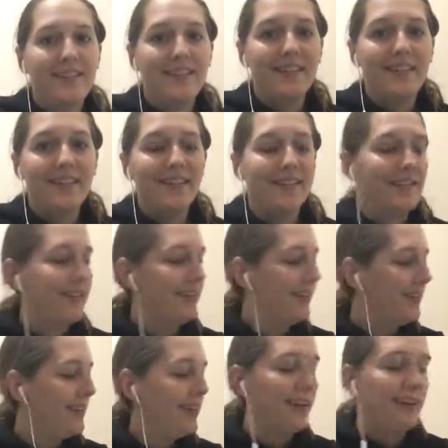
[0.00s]
and
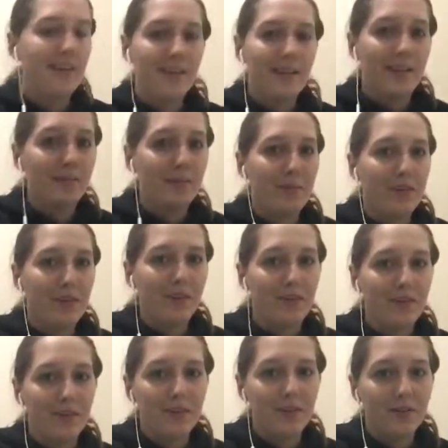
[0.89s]
I like making
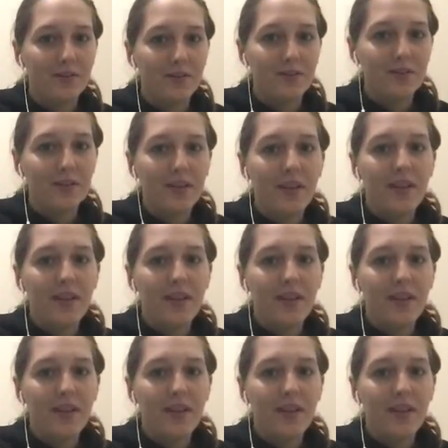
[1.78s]
dolls.